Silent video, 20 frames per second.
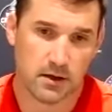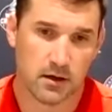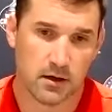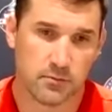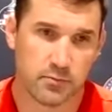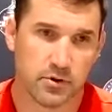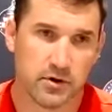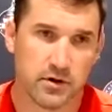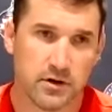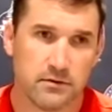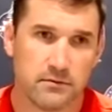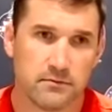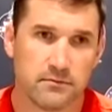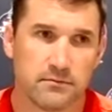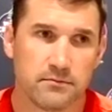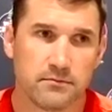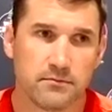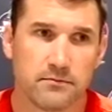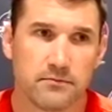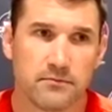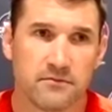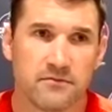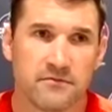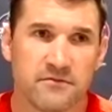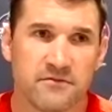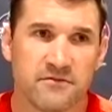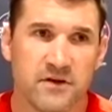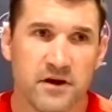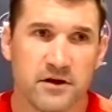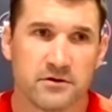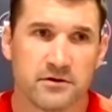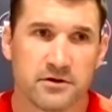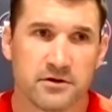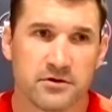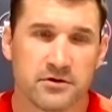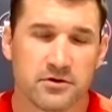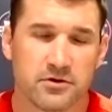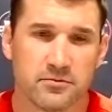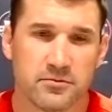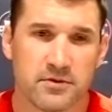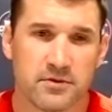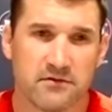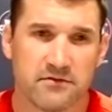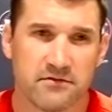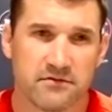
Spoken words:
a pretty veteran group that